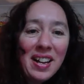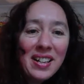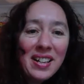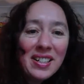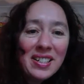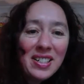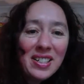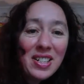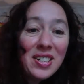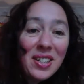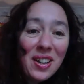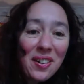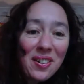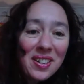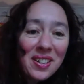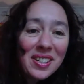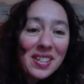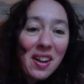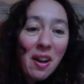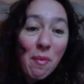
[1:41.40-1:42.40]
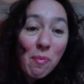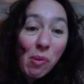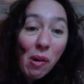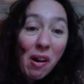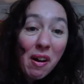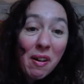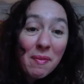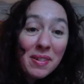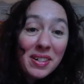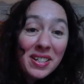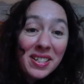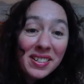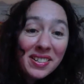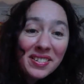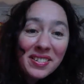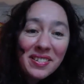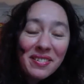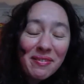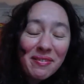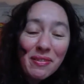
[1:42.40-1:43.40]
and she showed us her
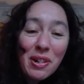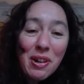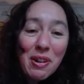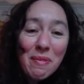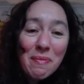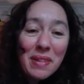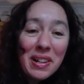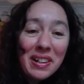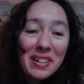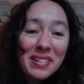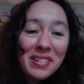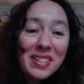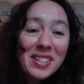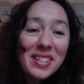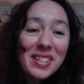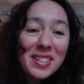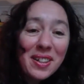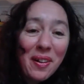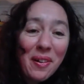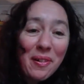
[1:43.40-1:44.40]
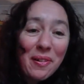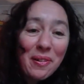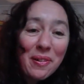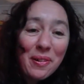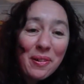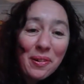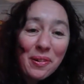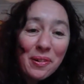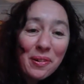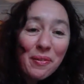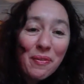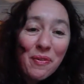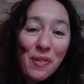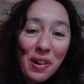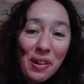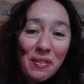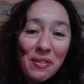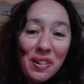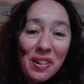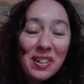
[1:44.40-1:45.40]
primary school room. It looks so cool,
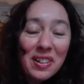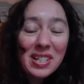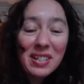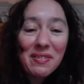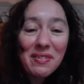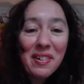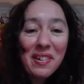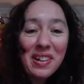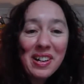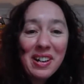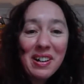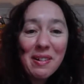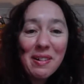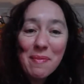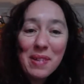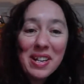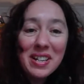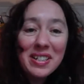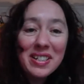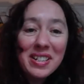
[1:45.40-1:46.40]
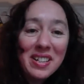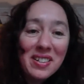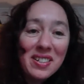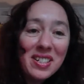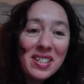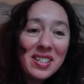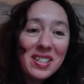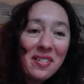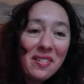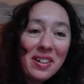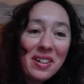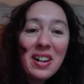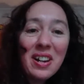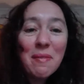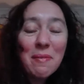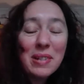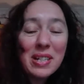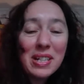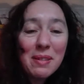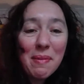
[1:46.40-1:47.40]
full of lots of origami, and she uses
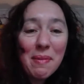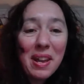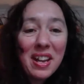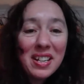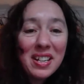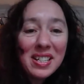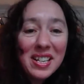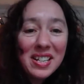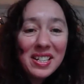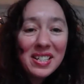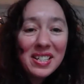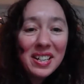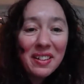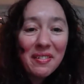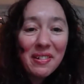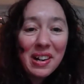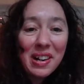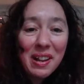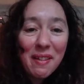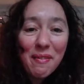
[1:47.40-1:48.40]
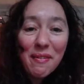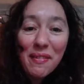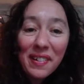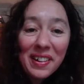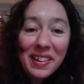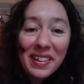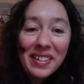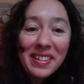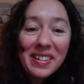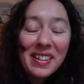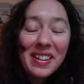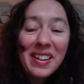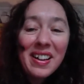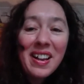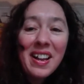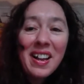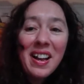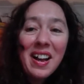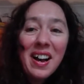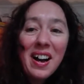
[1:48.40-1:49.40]
origami to make teaching really fun.
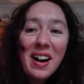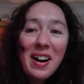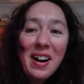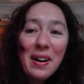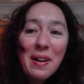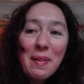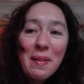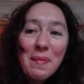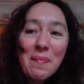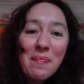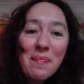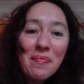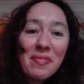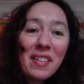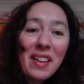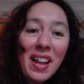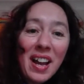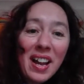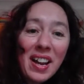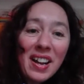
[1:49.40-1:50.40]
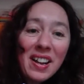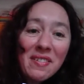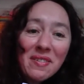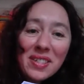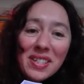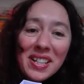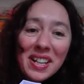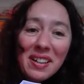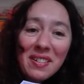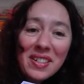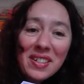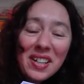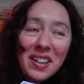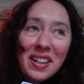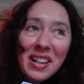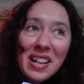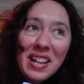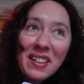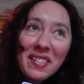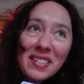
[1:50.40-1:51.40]
Um, and I always think of
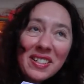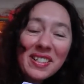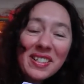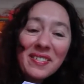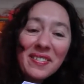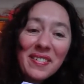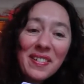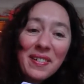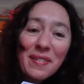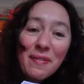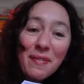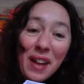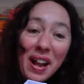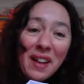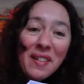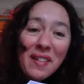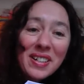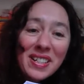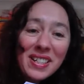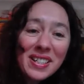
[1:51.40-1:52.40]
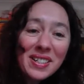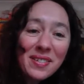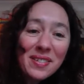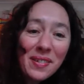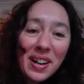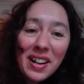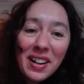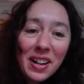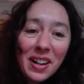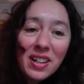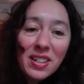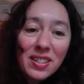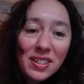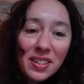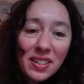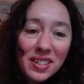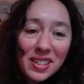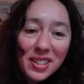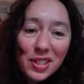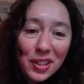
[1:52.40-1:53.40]
Turkey, lots of flowers as well. I used
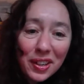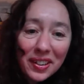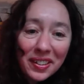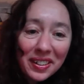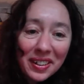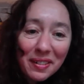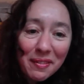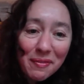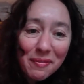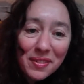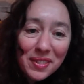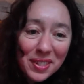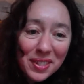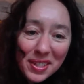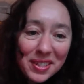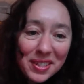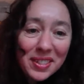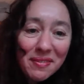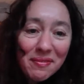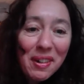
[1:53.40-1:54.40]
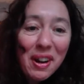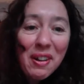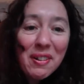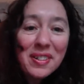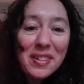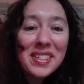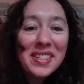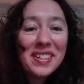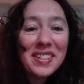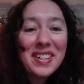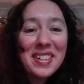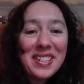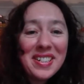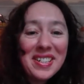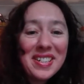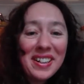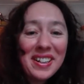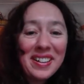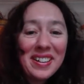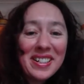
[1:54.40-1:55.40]
to, as a child, love rose Turkish
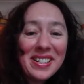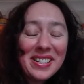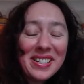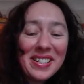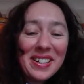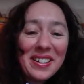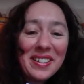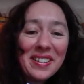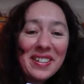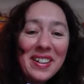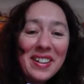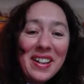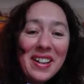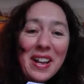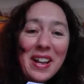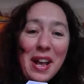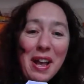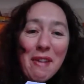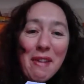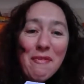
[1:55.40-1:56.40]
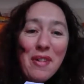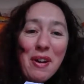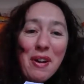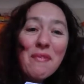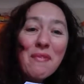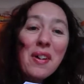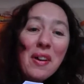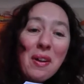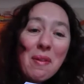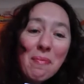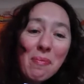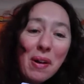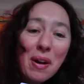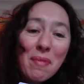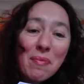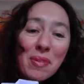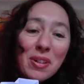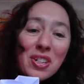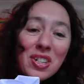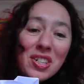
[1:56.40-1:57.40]
delight, so it felt very
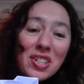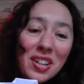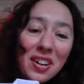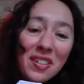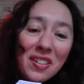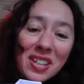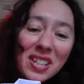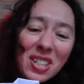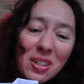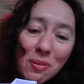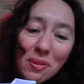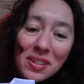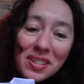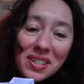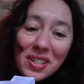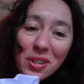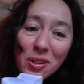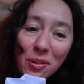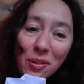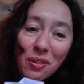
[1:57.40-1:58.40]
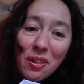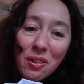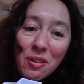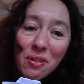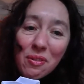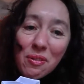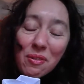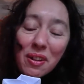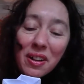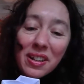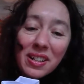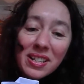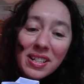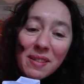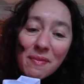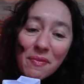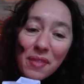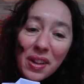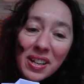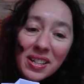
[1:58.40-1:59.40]
appropriate. She showed us. She wasn't sure who had
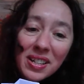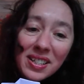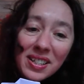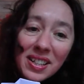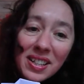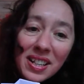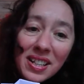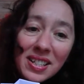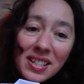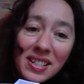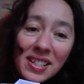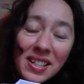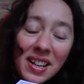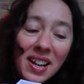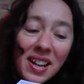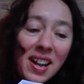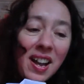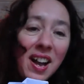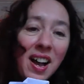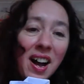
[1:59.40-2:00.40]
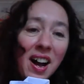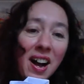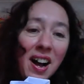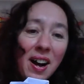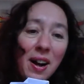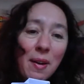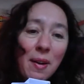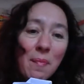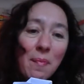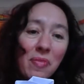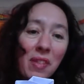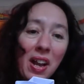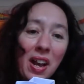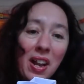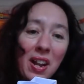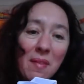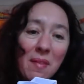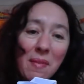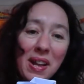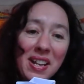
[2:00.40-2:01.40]
invented this. Um,
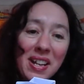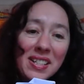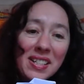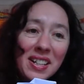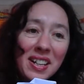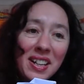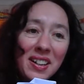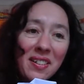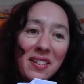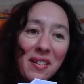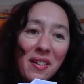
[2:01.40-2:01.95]
an amazing